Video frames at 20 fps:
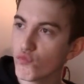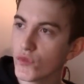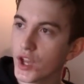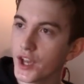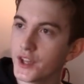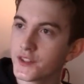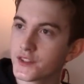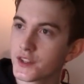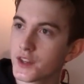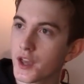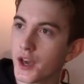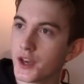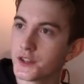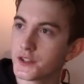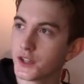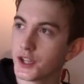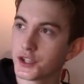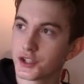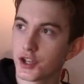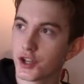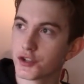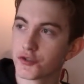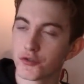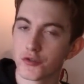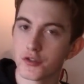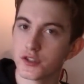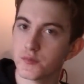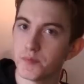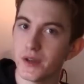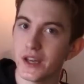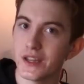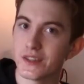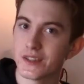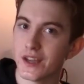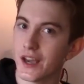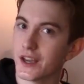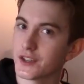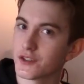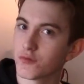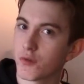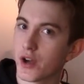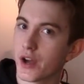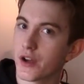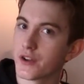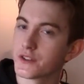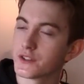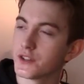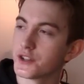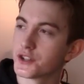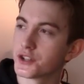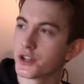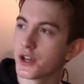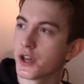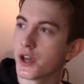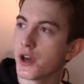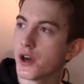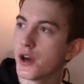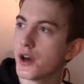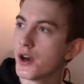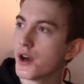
it's literally a true speed test where it's literally,